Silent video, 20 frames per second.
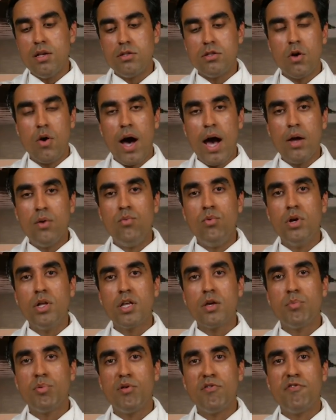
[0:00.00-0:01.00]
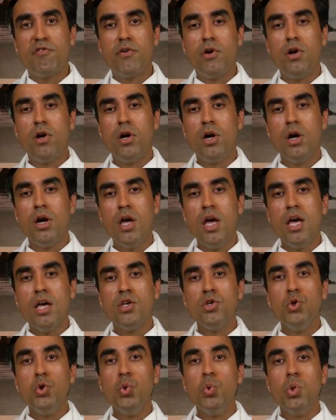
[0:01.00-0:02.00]
So I'd really prefer
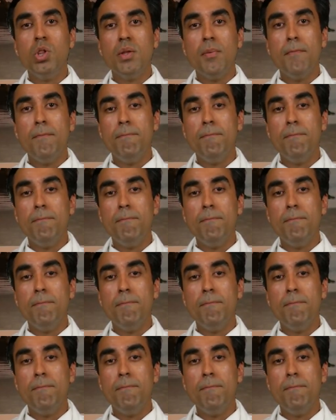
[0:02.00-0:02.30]
you